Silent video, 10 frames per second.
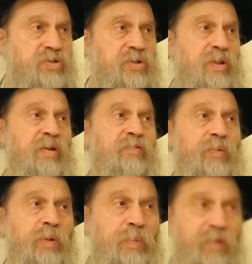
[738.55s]
so
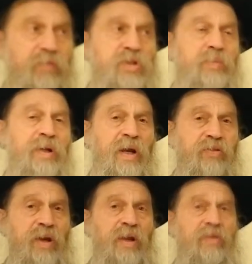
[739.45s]
therefore we wait for Shmini
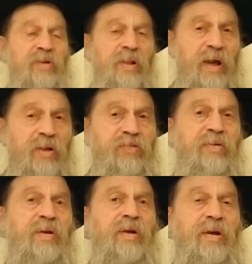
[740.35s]
Atzeres, the last
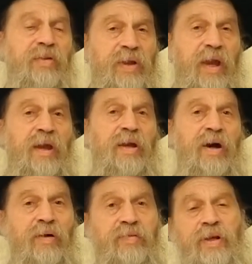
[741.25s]
day
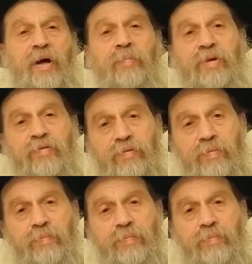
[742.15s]
of the Yom Tov.